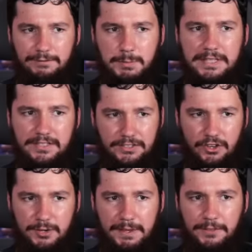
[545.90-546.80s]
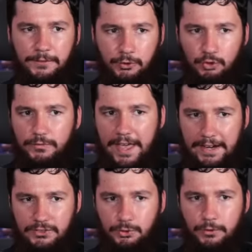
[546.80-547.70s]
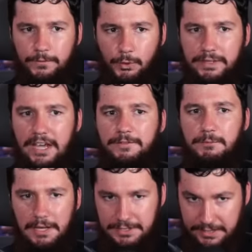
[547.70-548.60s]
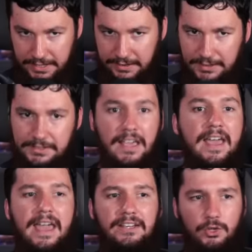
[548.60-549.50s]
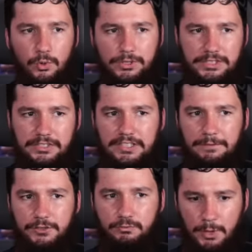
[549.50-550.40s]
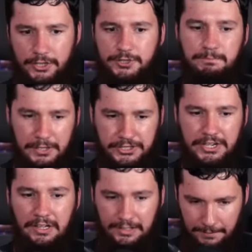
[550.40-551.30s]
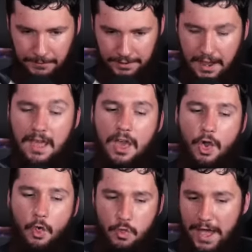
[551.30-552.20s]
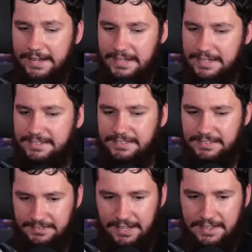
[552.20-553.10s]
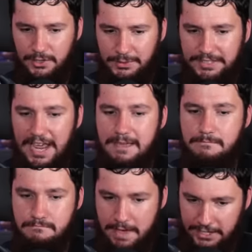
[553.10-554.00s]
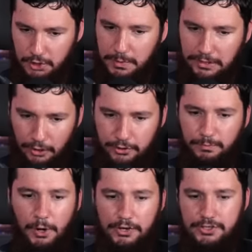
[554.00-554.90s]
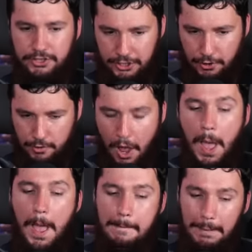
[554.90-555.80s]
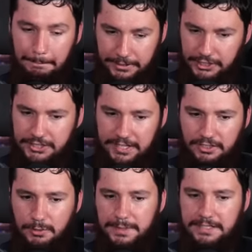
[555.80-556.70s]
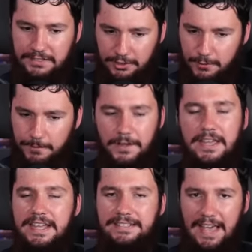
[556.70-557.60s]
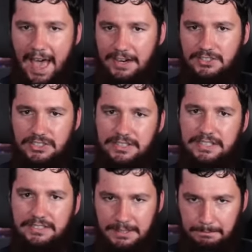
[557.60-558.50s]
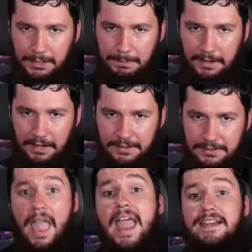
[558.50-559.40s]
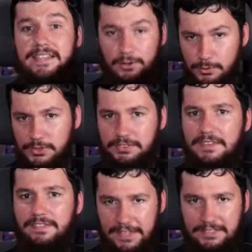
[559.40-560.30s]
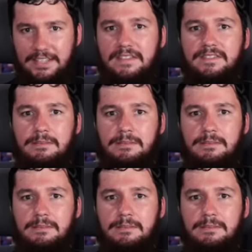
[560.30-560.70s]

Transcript: to be concerned about the floor of Xorg falling out from underneath us and causing us to have to rush Budgie 11. That isn't to say there isn't a metric load of work to do, but Budgie Desktop itself is actually the simpler part. And he also said this in the